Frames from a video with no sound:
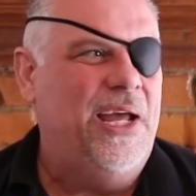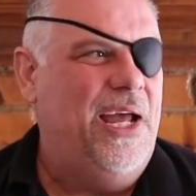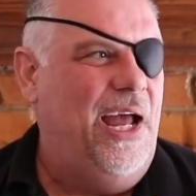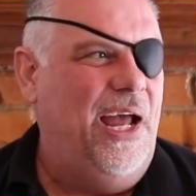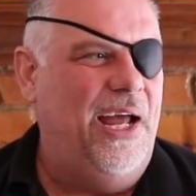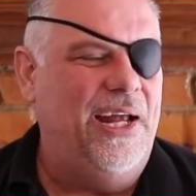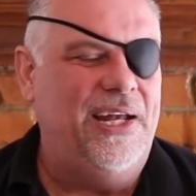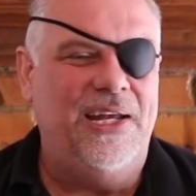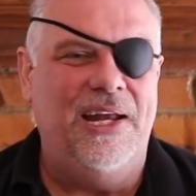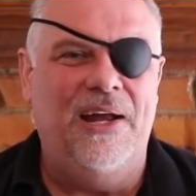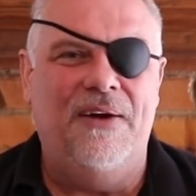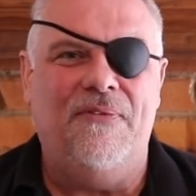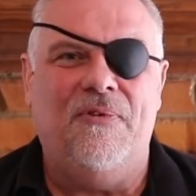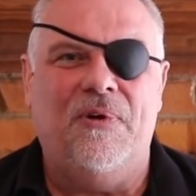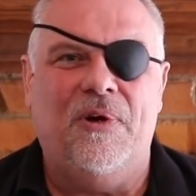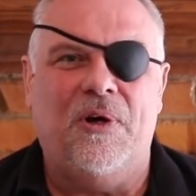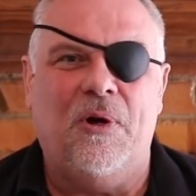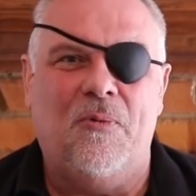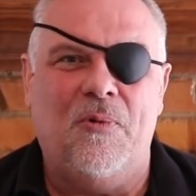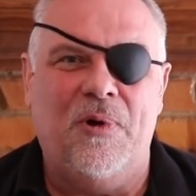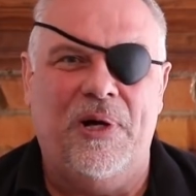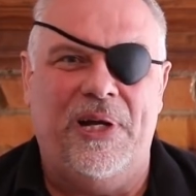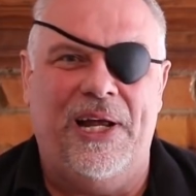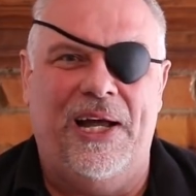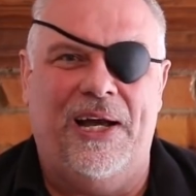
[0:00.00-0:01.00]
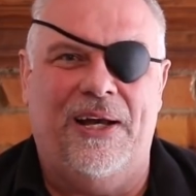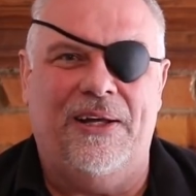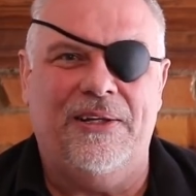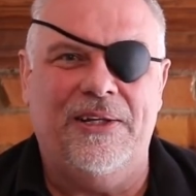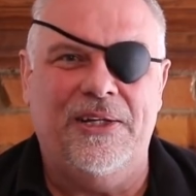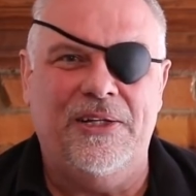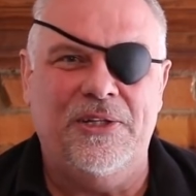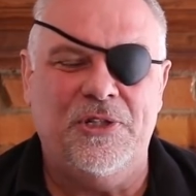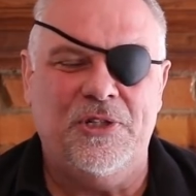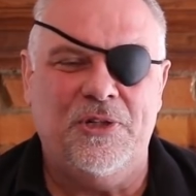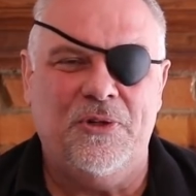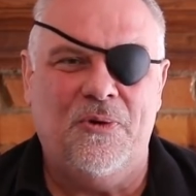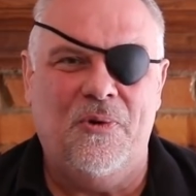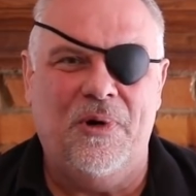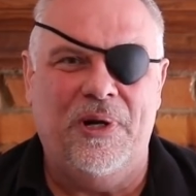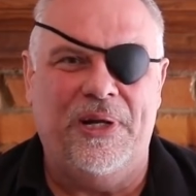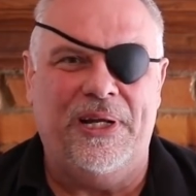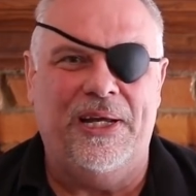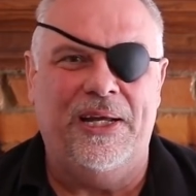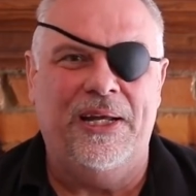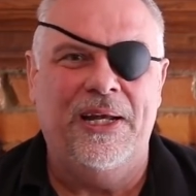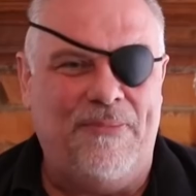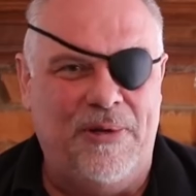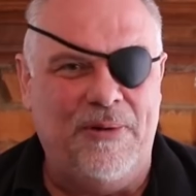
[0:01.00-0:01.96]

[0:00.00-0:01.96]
and never going out and enjoying it.